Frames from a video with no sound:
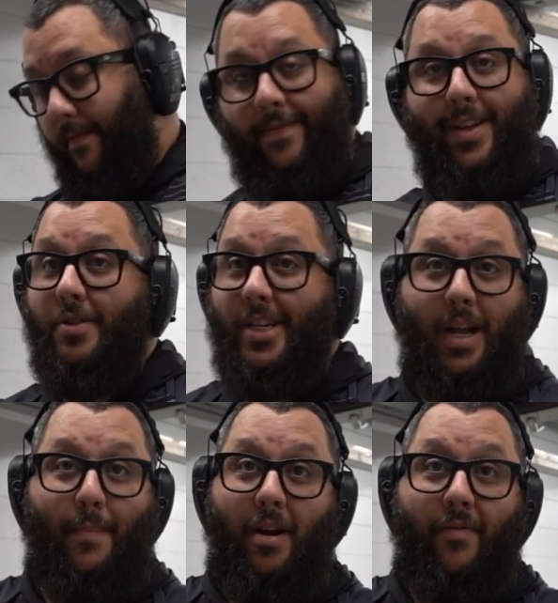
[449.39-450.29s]
feels like
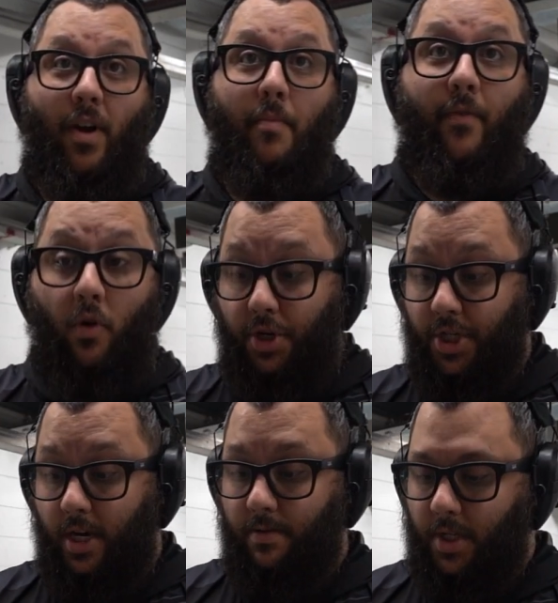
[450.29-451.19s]
a metal frame 4-inch
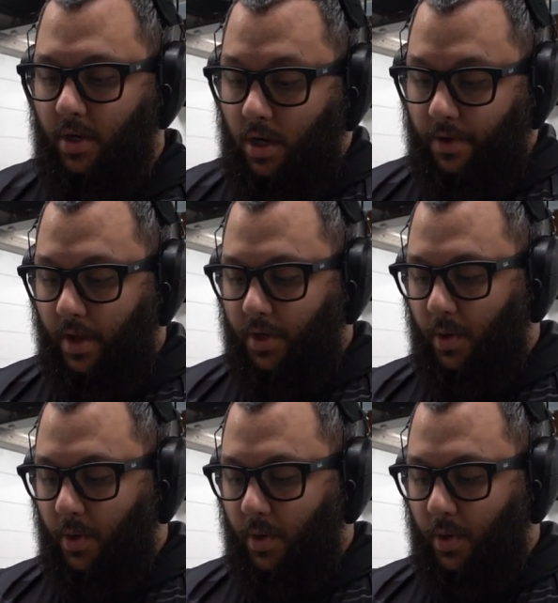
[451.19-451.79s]
gun, so nothing